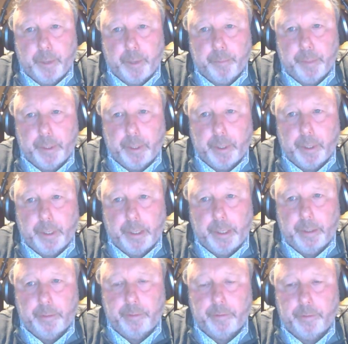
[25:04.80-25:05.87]
something that
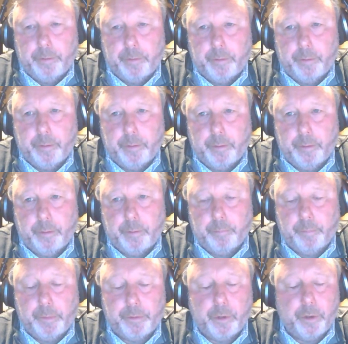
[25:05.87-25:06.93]
it's
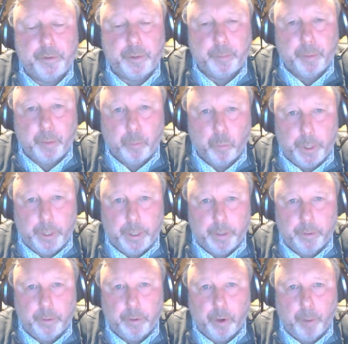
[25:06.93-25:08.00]
not something that we can